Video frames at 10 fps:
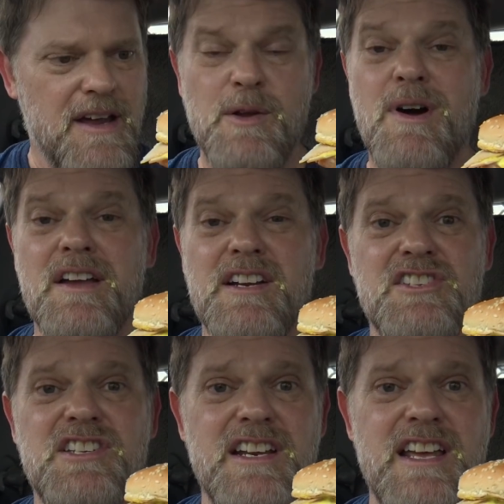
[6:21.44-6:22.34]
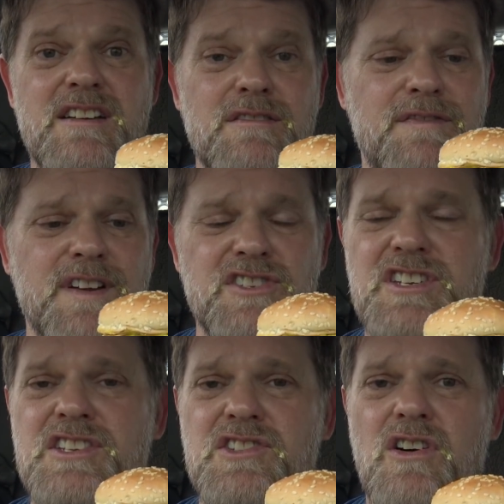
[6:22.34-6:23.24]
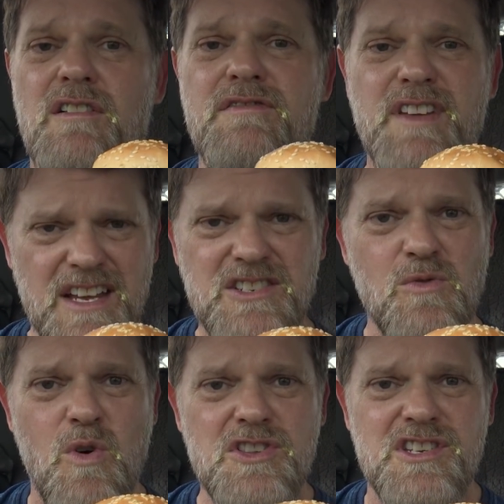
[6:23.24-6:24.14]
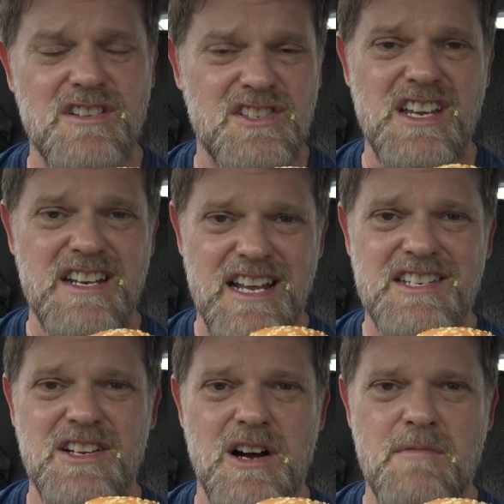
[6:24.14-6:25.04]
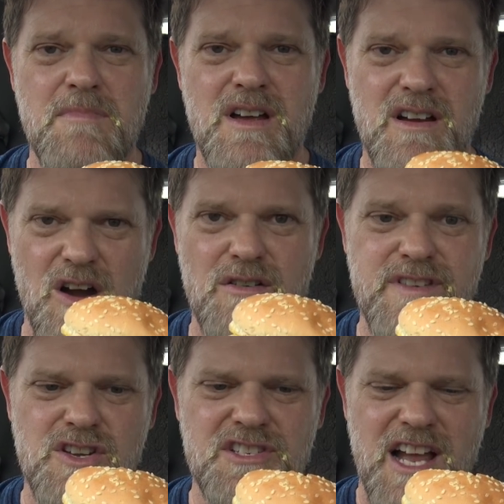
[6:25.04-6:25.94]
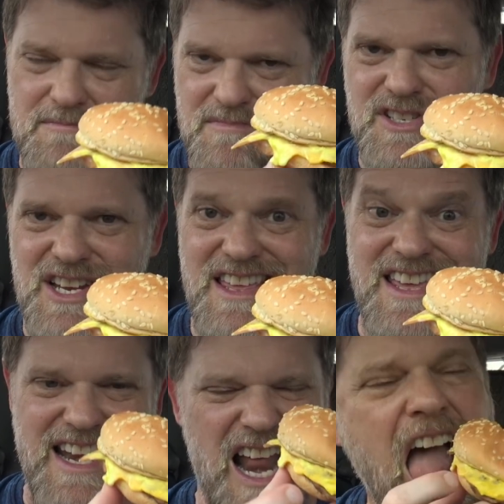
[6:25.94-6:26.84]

Anyway, I'm gonna sit here and finish this off. Thanks for watching. I'll see you next time. I'll review something. See you then.